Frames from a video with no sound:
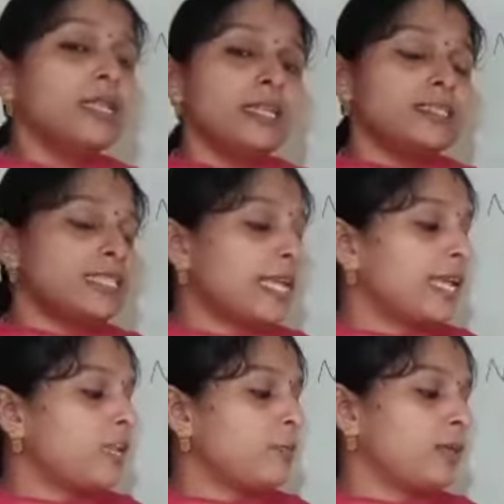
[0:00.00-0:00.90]
Then
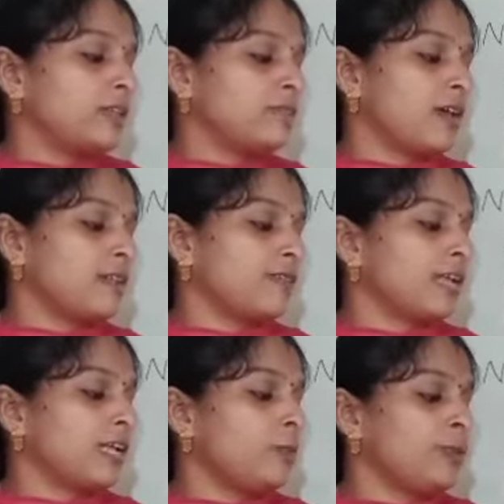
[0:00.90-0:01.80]
second picture,
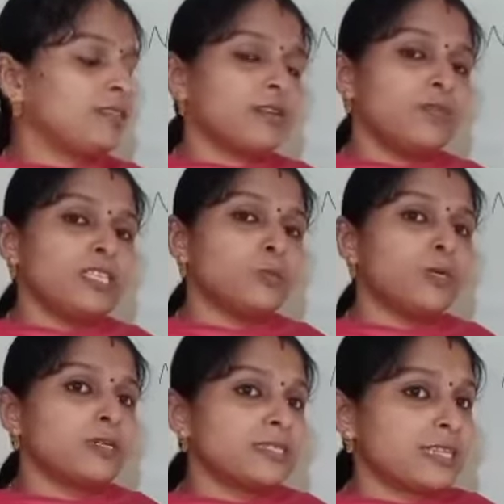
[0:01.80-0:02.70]
which
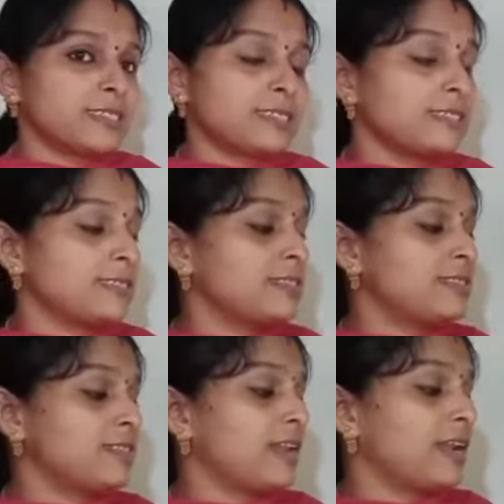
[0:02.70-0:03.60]
bird's nest is
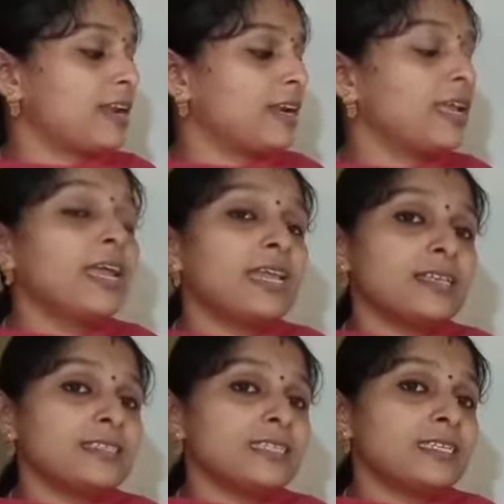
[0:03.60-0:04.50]
this, children?
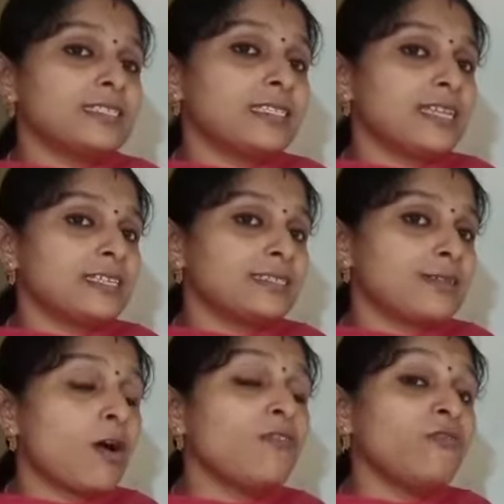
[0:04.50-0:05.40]
Yes, it is the nest
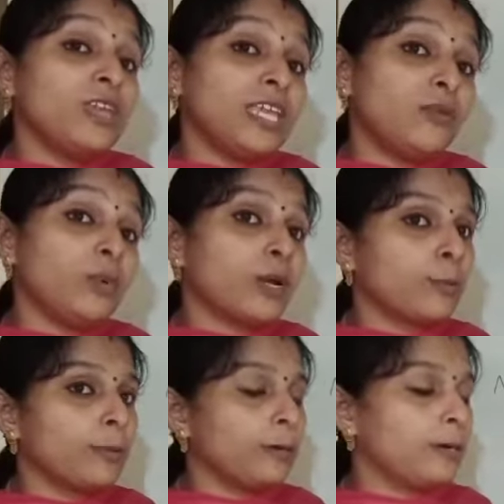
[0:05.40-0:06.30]
of
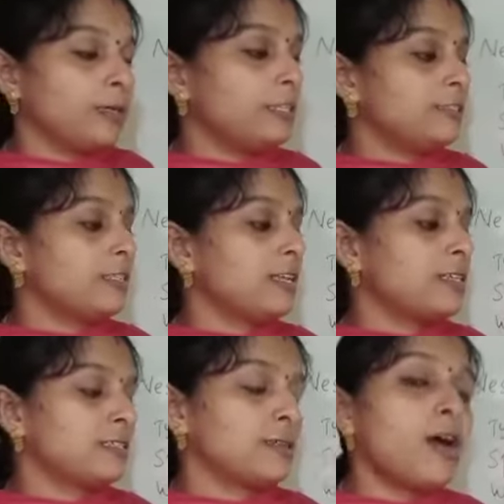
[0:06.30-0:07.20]
weaver bird. It is the
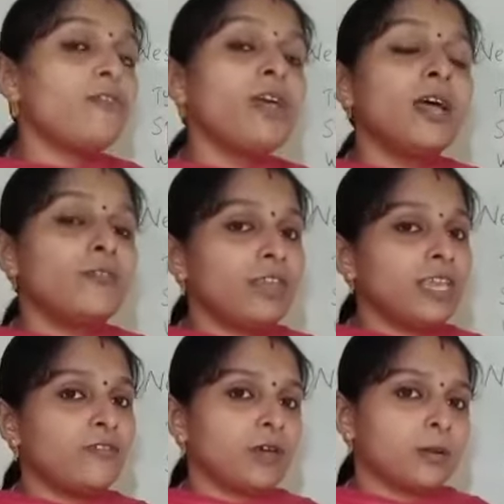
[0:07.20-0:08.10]
nest of
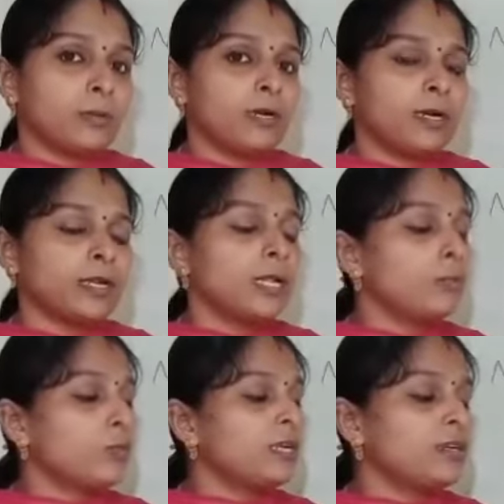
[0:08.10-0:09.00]
weaver bird.
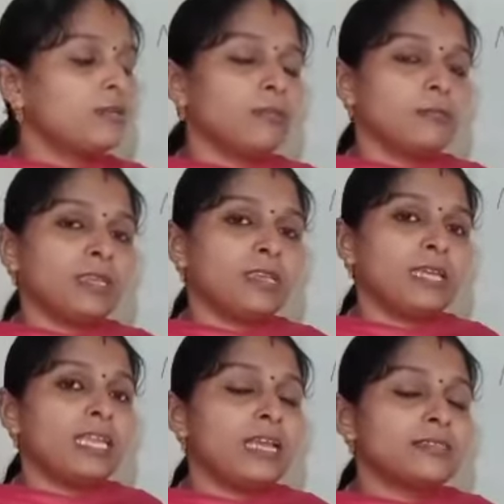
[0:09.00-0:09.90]
What
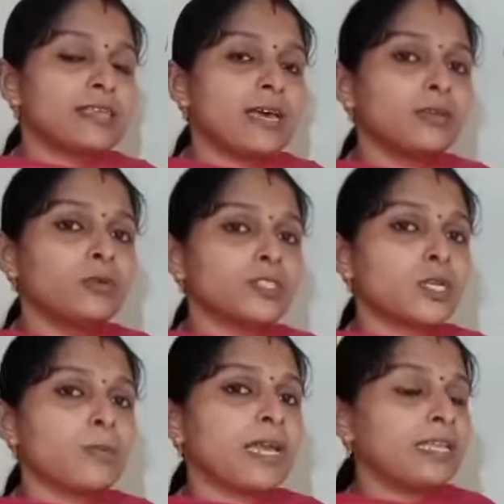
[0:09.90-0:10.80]
materials are
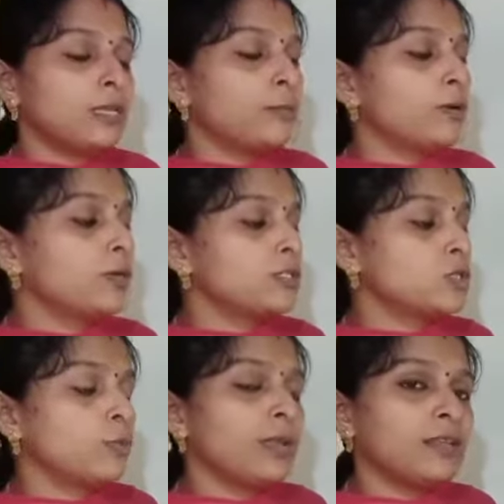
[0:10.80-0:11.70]
used by the birds
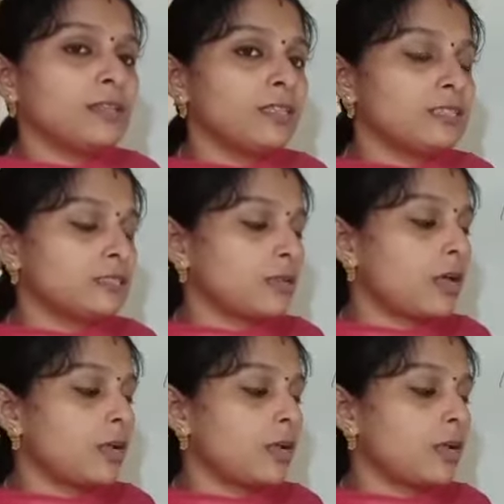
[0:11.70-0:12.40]
to build this